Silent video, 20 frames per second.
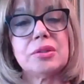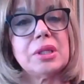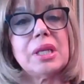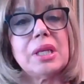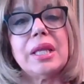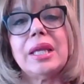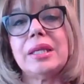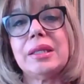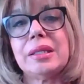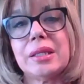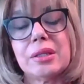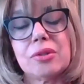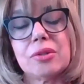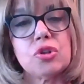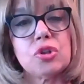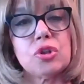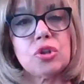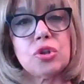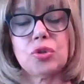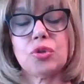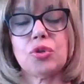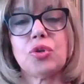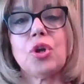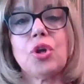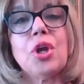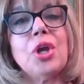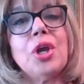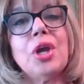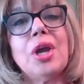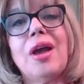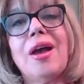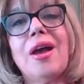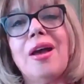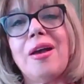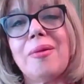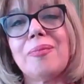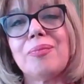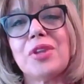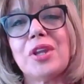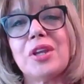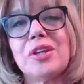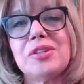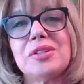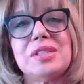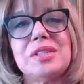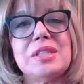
related to um,